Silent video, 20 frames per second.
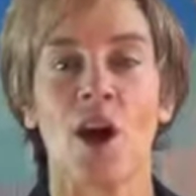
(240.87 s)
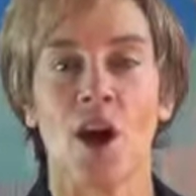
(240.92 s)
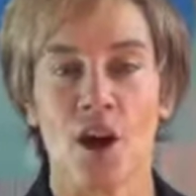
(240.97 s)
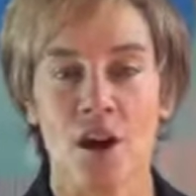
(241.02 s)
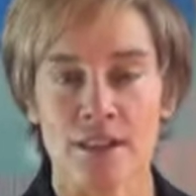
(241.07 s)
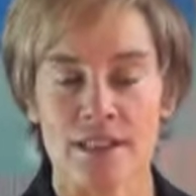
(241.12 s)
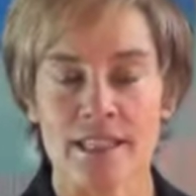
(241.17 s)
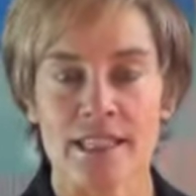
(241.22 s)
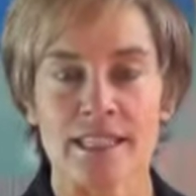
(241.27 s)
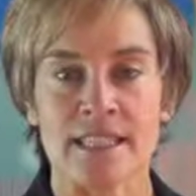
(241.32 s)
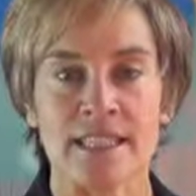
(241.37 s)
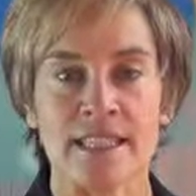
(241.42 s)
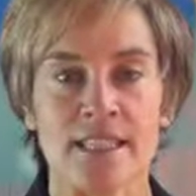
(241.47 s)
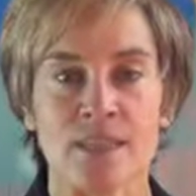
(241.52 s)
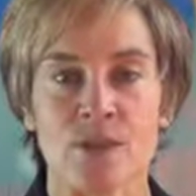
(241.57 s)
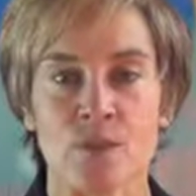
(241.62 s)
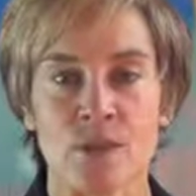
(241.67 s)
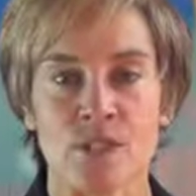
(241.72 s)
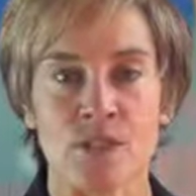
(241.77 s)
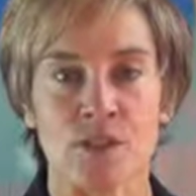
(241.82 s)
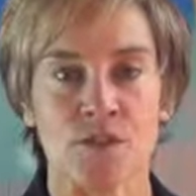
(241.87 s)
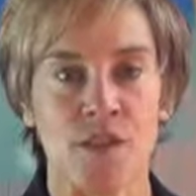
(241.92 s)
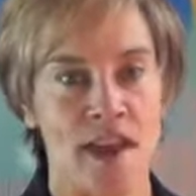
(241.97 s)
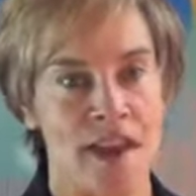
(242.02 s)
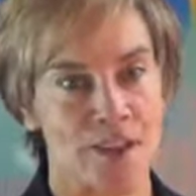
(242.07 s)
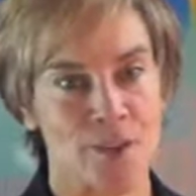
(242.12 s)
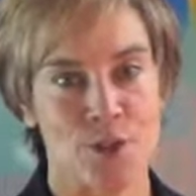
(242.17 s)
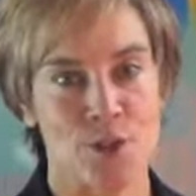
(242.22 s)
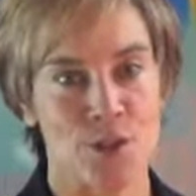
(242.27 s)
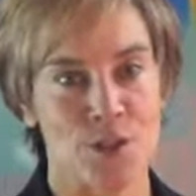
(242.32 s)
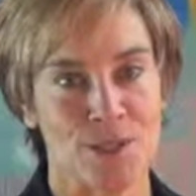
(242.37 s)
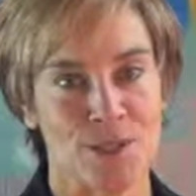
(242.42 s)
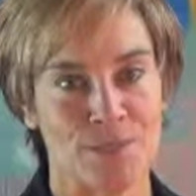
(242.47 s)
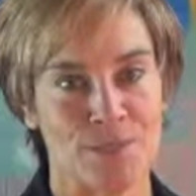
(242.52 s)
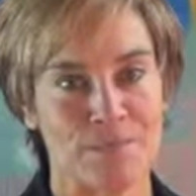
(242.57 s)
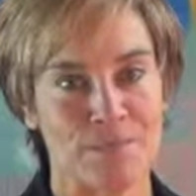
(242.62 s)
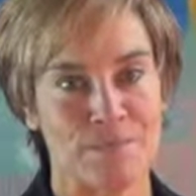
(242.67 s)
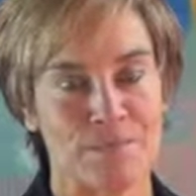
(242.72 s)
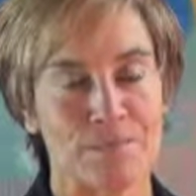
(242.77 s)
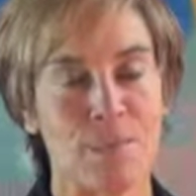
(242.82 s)
heart disease risk factors,
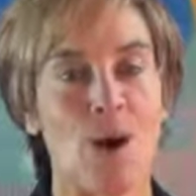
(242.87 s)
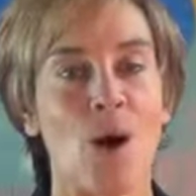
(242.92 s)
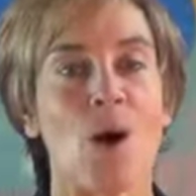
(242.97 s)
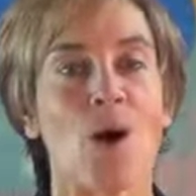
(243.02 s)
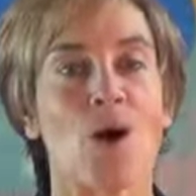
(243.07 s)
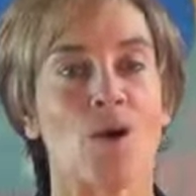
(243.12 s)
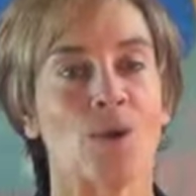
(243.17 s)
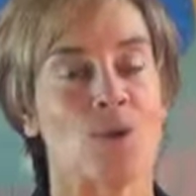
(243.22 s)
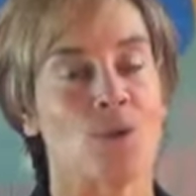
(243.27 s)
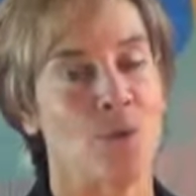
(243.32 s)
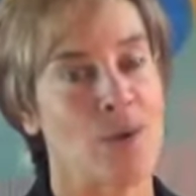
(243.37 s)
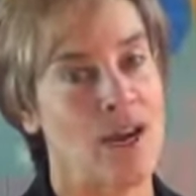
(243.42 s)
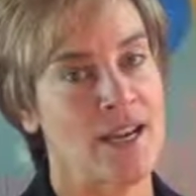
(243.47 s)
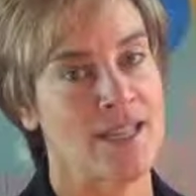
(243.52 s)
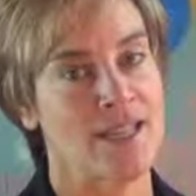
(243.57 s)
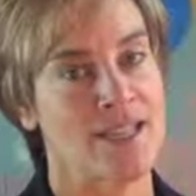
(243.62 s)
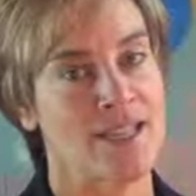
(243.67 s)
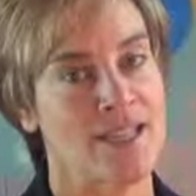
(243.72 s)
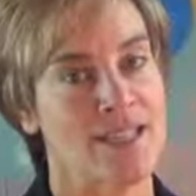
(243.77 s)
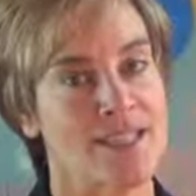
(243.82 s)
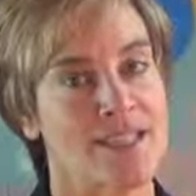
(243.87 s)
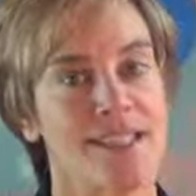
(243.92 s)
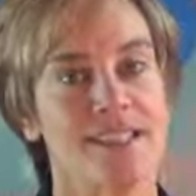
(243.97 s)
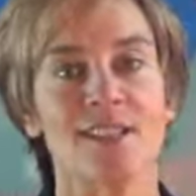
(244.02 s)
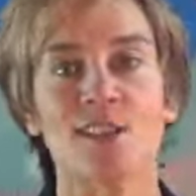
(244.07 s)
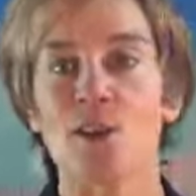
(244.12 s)
arthritis,